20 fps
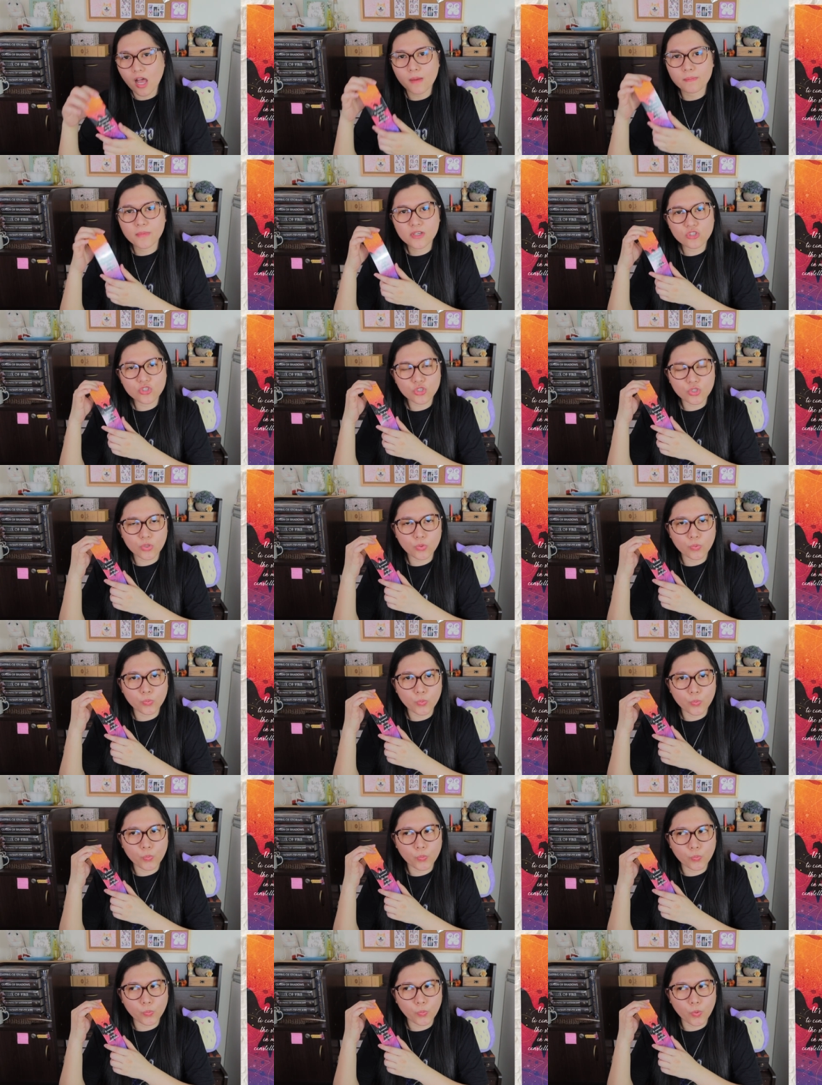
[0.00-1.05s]
I'm not sure
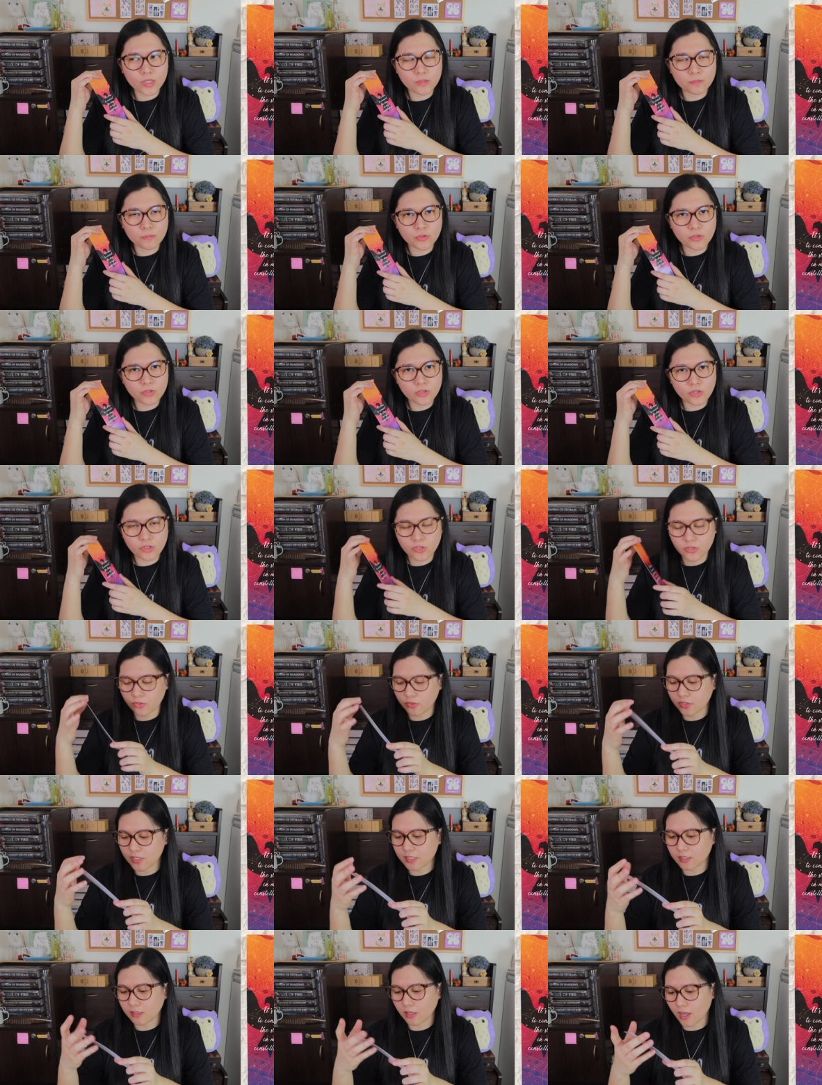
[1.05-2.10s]
what book
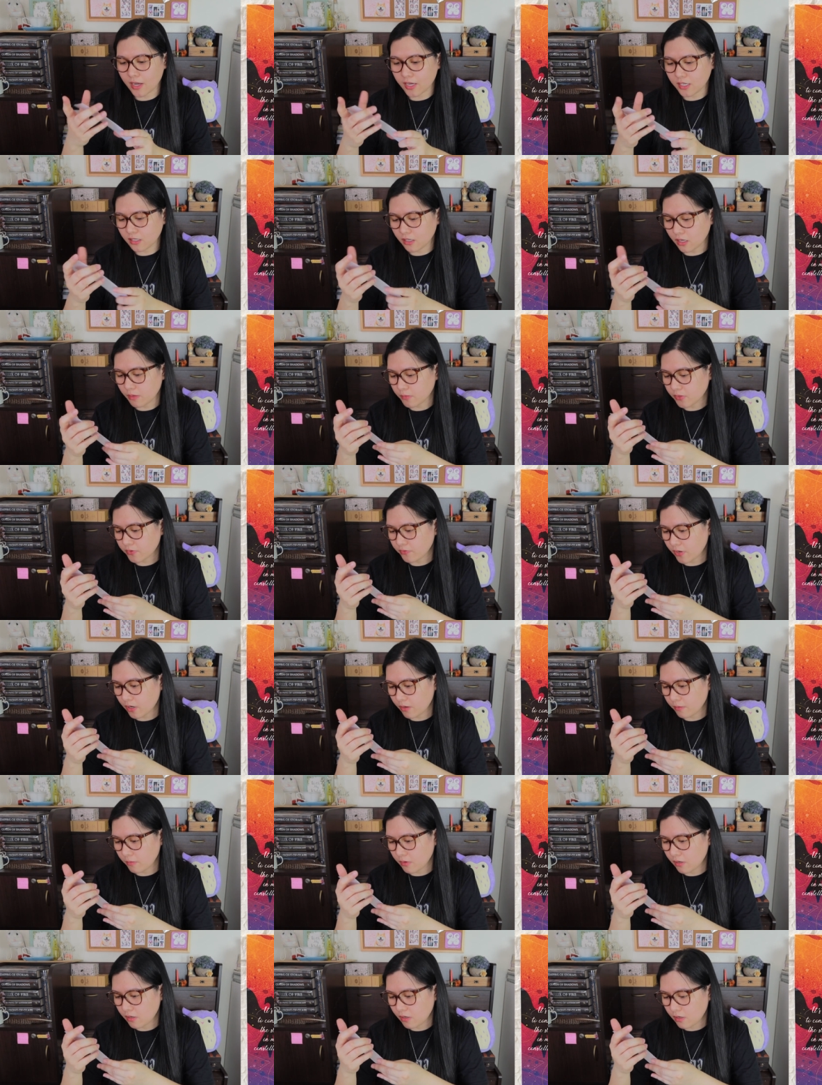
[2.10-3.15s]
this line comes
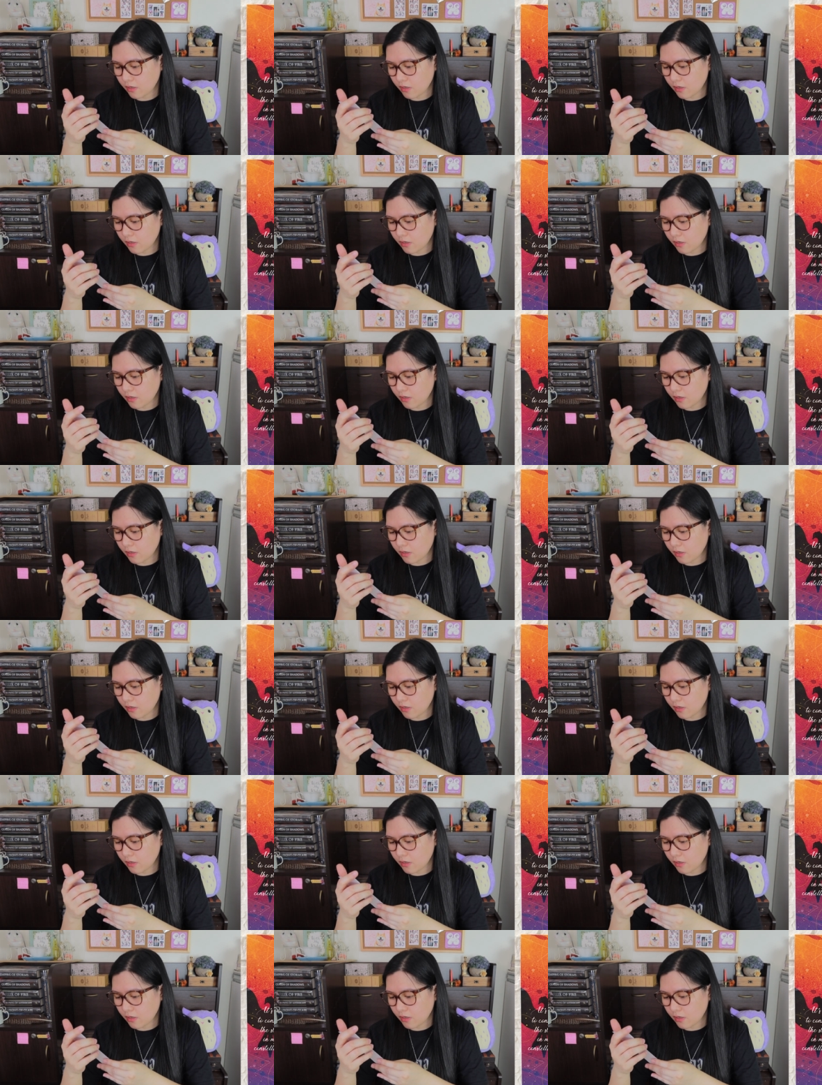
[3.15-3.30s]
from,